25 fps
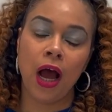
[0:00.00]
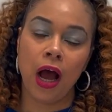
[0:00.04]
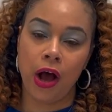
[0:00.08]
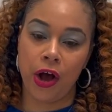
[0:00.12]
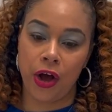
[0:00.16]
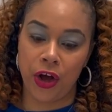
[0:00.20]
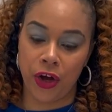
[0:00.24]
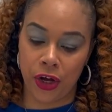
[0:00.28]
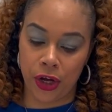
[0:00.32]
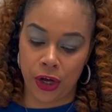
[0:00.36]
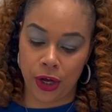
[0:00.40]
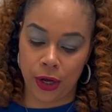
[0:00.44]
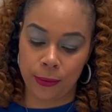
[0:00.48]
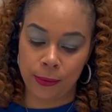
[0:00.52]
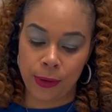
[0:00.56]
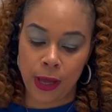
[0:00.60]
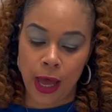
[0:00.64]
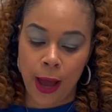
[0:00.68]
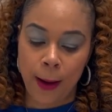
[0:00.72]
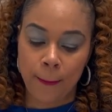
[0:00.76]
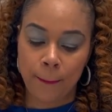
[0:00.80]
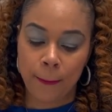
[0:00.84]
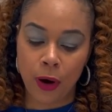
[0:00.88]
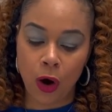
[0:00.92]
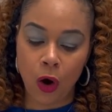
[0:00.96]

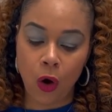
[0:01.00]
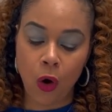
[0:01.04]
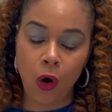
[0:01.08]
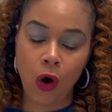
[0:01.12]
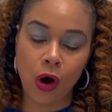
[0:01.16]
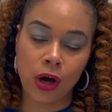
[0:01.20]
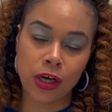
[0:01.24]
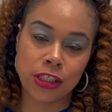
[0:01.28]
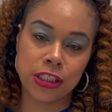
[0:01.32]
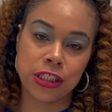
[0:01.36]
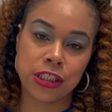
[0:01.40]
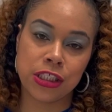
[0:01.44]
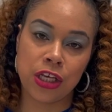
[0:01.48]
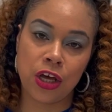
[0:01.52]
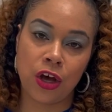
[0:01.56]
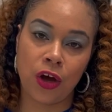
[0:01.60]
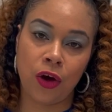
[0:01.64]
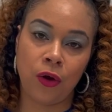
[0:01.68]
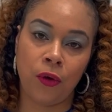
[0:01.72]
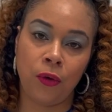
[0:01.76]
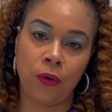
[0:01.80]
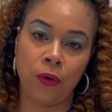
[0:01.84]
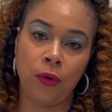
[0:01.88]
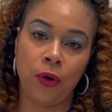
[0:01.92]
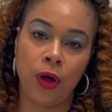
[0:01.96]
But
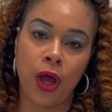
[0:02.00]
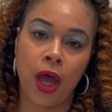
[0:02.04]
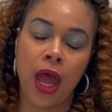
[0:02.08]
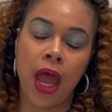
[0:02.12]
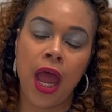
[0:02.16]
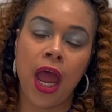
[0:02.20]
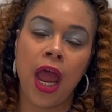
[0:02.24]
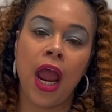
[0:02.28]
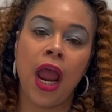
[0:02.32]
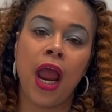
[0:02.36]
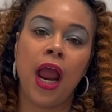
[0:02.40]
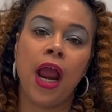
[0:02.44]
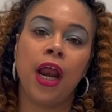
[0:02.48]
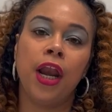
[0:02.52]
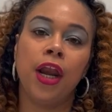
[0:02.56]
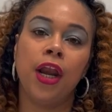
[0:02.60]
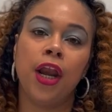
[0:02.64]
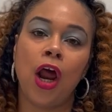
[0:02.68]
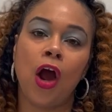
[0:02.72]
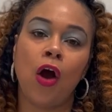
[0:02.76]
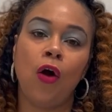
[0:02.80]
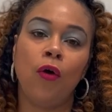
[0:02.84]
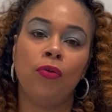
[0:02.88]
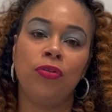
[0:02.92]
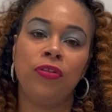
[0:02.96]
also
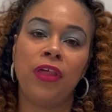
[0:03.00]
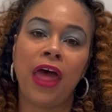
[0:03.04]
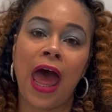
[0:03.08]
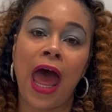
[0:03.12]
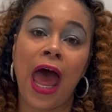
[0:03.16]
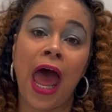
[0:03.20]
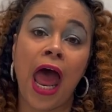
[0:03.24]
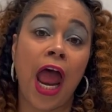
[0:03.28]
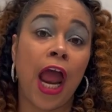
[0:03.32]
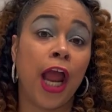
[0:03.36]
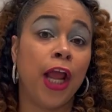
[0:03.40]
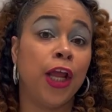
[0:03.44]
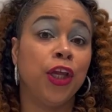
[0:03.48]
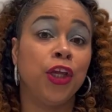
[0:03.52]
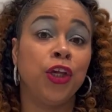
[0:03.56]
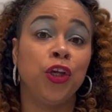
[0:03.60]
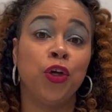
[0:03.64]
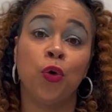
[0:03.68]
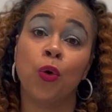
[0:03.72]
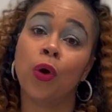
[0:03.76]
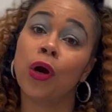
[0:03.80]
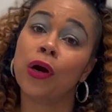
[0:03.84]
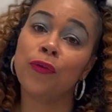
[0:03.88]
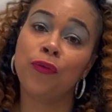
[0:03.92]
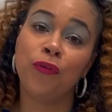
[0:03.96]
know that
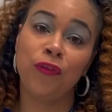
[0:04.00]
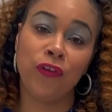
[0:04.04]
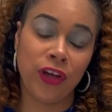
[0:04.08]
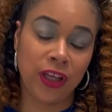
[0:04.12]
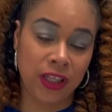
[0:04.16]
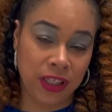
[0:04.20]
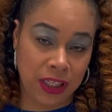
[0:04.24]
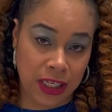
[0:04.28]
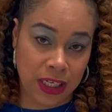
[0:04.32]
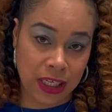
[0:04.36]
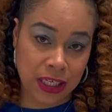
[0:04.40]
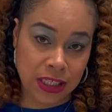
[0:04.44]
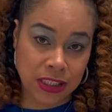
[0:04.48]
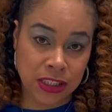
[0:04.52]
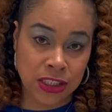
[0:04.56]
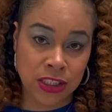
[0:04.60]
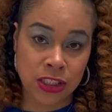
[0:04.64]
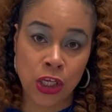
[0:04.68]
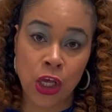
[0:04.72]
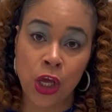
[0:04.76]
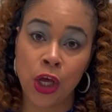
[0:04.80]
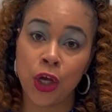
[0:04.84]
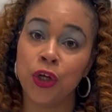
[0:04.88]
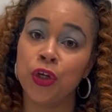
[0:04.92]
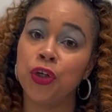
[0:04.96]
your feelings,
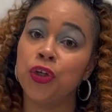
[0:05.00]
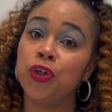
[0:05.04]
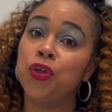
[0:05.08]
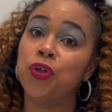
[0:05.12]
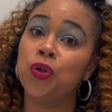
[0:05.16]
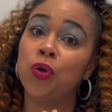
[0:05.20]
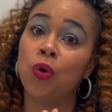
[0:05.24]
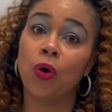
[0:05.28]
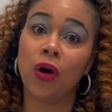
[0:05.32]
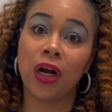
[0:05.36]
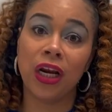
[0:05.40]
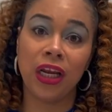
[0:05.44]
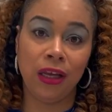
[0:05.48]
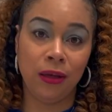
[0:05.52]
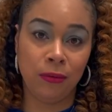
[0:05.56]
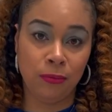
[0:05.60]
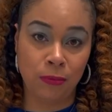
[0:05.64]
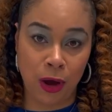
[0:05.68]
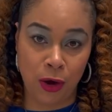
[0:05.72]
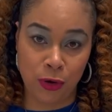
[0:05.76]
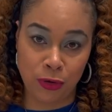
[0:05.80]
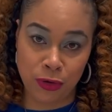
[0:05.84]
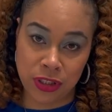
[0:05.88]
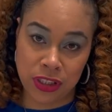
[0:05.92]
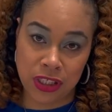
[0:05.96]
your
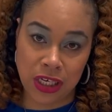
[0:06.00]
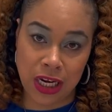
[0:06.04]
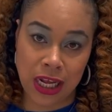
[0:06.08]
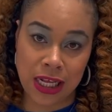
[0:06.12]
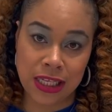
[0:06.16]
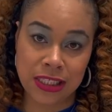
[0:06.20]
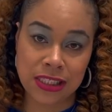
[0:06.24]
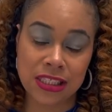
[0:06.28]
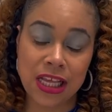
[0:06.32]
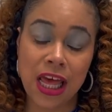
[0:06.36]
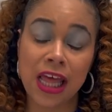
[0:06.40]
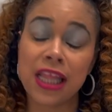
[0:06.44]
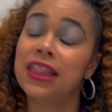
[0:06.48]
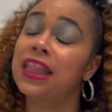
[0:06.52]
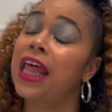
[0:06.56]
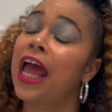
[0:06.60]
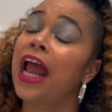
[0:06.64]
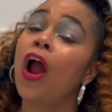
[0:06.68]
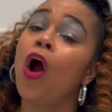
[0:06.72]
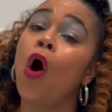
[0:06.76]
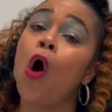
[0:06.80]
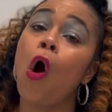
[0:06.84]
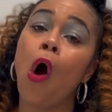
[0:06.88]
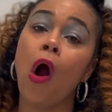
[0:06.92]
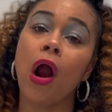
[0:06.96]
emotions,
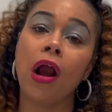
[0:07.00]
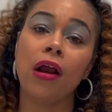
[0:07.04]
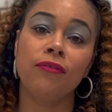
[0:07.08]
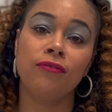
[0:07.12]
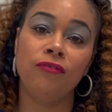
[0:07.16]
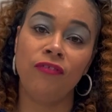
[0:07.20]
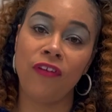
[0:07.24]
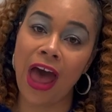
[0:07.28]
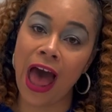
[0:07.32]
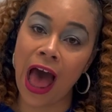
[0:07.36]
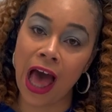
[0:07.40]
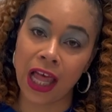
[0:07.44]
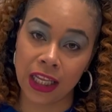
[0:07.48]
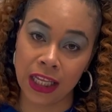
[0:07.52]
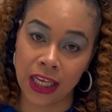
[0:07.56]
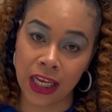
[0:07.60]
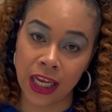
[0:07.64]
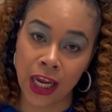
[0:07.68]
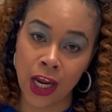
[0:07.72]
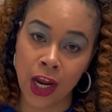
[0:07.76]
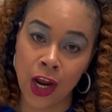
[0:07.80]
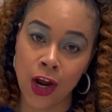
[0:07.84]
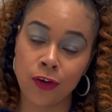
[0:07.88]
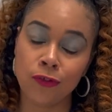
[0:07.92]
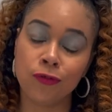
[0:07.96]
they are
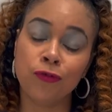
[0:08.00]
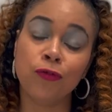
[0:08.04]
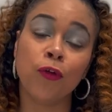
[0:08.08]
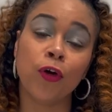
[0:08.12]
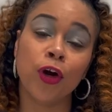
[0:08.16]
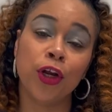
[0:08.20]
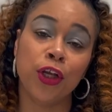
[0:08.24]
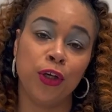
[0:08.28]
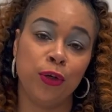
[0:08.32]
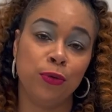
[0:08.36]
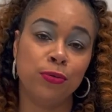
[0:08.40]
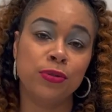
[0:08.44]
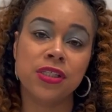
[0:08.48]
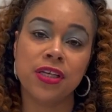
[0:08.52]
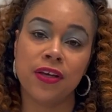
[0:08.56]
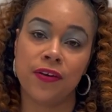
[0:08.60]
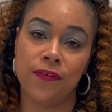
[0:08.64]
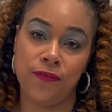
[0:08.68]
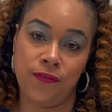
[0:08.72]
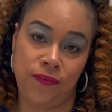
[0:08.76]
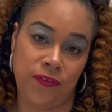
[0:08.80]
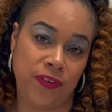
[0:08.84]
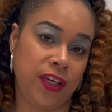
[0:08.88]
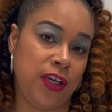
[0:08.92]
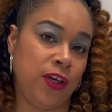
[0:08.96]
valid for you to
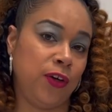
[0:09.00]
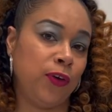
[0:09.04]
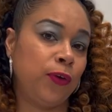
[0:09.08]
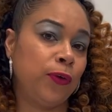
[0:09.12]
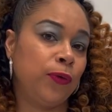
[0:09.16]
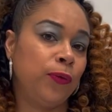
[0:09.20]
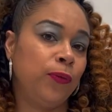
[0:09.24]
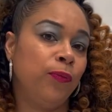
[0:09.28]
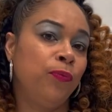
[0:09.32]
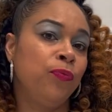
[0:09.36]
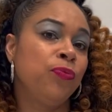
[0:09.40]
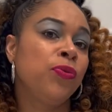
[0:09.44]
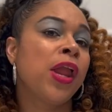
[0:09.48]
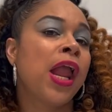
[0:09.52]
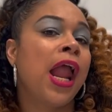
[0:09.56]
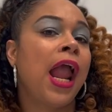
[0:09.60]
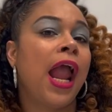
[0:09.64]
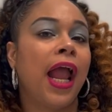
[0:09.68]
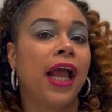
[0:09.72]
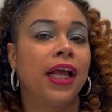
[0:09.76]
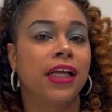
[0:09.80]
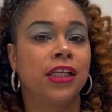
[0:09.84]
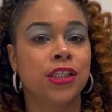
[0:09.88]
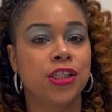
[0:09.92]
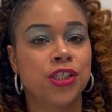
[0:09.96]
feel.
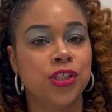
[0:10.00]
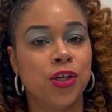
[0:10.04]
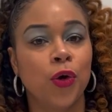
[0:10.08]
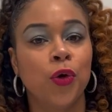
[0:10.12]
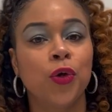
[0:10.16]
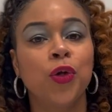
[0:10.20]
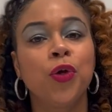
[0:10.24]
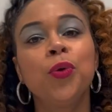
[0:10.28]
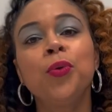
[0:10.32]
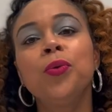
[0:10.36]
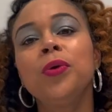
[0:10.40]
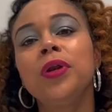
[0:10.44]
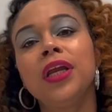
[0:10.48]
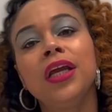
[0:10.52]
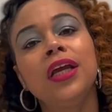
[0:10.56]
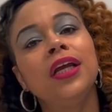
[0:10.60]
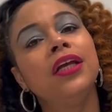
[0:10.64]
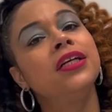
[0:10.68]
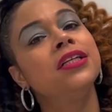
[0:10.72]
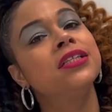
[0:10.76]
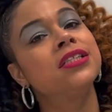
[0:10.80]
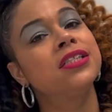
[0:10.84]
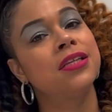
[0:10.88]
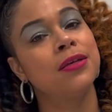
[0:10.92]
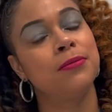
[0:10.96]
And so you
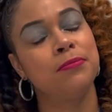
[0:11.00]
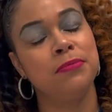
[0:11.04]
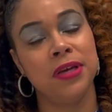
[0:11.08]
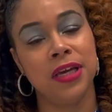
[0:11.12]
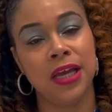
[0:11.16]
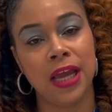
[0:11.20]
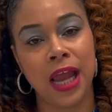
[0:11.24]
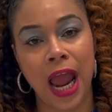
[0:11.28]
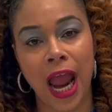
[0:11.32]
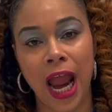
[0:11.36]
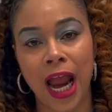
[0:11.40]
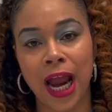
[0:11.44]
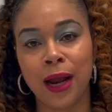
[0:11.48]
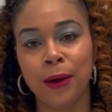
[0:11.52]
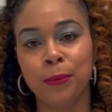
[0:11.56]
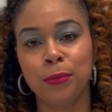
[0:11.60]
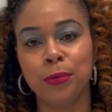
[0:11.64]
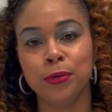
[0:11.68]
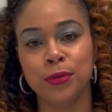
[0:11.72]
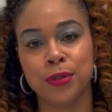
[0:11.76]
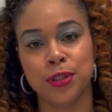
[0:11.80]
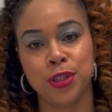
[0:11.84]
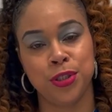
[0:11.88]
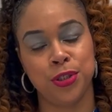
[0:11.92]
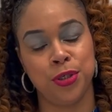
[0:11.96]
need to be
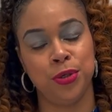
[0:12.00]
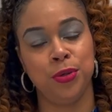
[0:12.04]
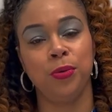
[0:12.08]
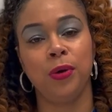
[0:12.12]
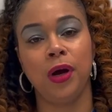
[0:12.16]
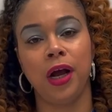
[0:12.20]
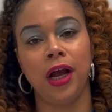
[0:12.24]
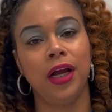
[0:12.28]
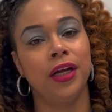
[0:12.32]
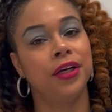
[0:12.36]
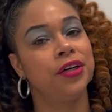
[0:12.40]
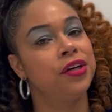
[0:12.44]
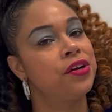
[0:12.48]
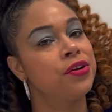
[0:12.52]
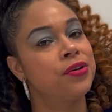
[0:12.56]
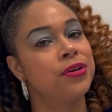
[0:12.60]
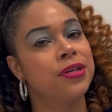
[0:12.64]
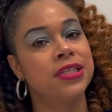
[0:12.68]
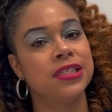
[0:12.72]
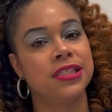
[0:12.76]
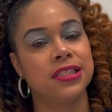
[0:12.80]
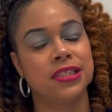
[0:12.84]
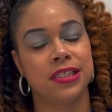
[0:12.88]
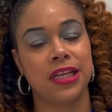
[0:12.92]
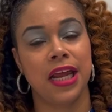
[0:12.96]
able to
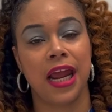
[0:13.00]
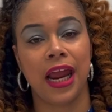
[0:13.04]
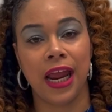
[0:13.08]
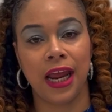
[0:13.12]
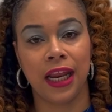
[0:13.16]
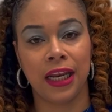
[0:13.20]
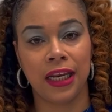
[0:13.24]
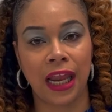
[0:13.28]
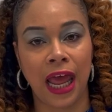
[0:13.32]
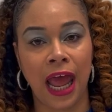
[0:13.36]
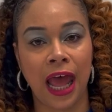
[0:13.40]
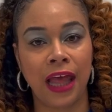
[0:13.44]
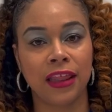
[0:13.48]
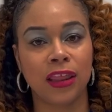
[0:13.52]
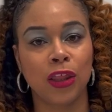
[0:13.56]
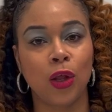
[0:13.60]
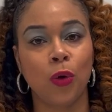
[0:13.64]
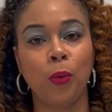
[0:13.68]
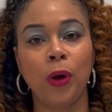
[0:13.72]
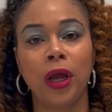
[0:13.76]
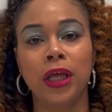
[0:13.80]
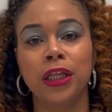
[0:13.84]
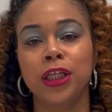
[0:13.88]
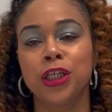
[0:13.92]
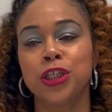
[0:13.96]
understand that the
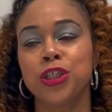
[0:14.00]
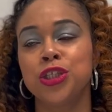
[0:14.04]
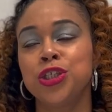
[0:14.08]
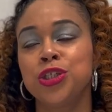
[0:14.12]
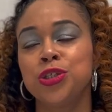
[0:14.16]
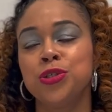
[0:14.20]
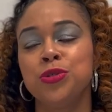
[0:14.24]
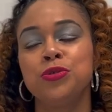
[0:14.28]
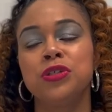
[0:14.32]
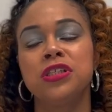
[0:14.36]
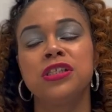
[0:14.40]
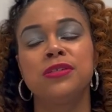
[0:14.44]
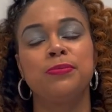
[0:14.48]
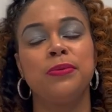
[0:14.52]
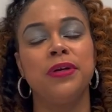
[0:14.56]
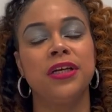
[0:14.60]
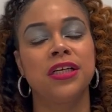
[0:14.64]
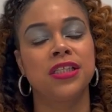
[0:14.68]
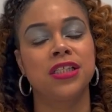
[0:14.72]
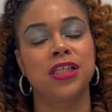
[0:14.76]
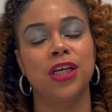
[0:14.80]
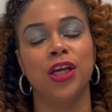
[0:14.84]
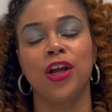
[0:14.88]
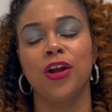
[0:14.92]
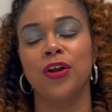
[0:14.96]
way that you
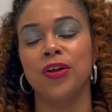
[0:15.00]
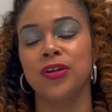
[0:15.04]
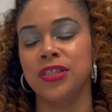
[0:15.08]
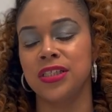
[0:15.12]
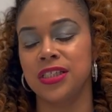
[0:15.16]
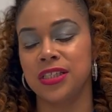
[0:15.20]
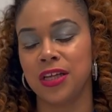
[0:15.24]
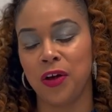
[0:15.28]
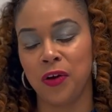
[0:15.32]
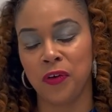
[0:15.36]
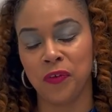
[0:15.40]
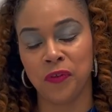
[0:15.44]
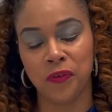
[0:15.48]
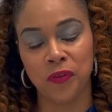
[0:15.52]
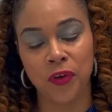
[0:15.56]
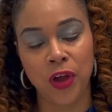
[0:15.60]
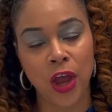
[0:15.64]
speak to yourself,